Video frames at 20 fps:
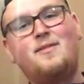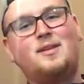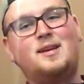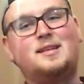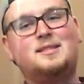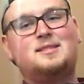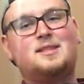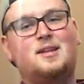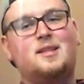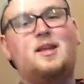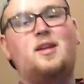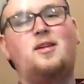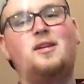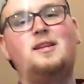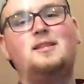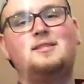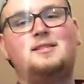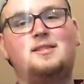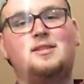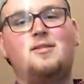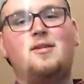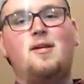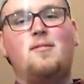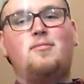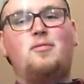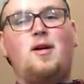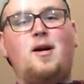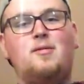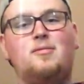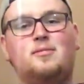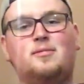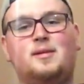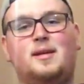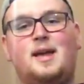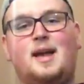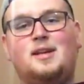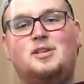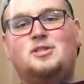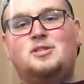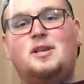You guys saw that on Instagram probably.
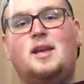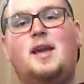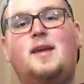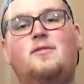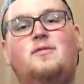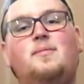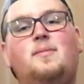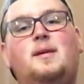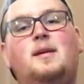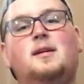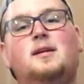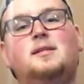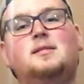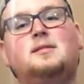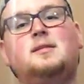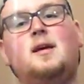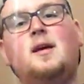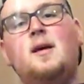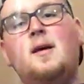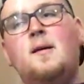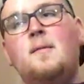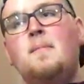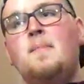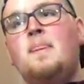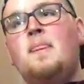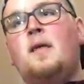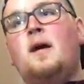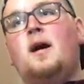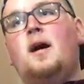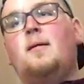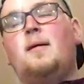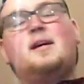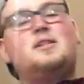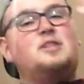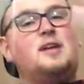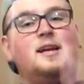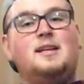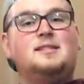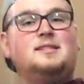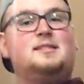I shaved because,
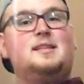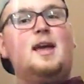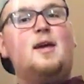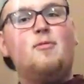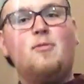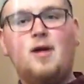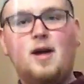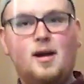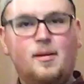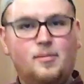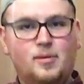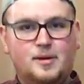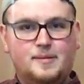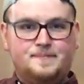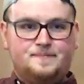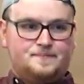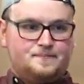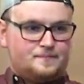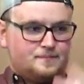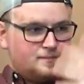actually I didn't say why, but